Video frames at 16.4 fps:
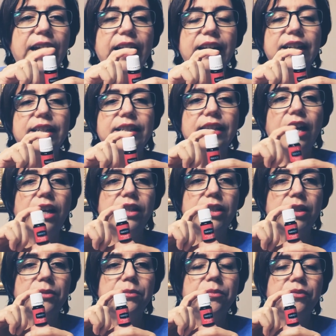It is
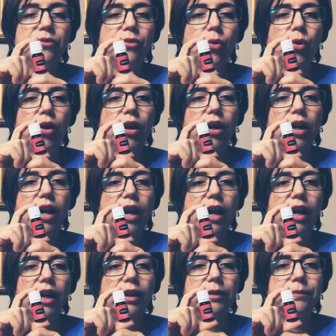awesome for
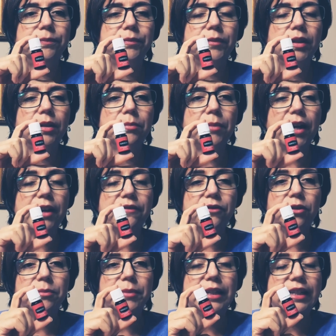um,
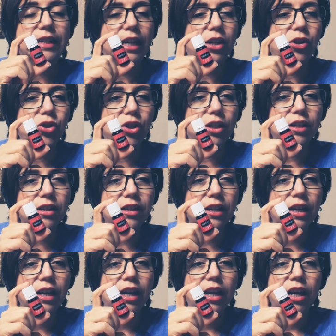mindful meditation.
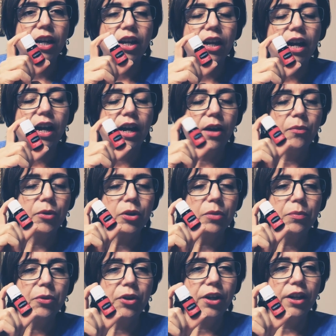Uh, when
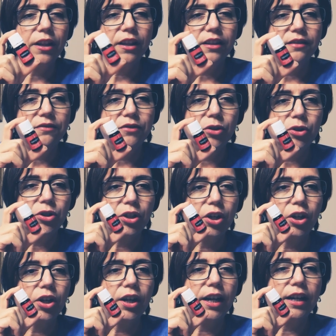you put it in the
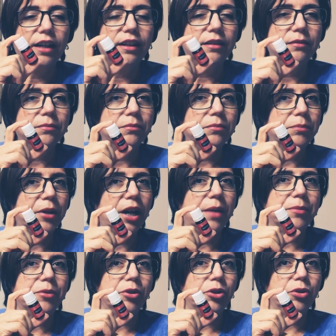diffuser and
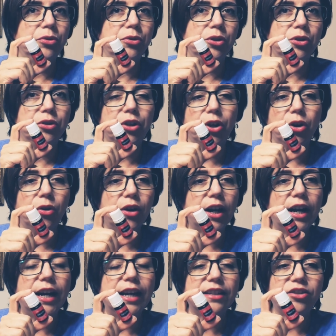perhaps you do your
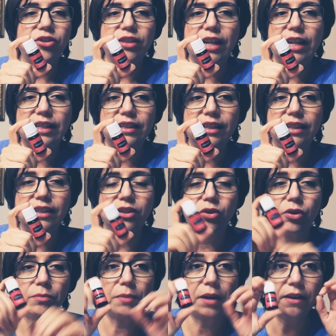yoga exercises or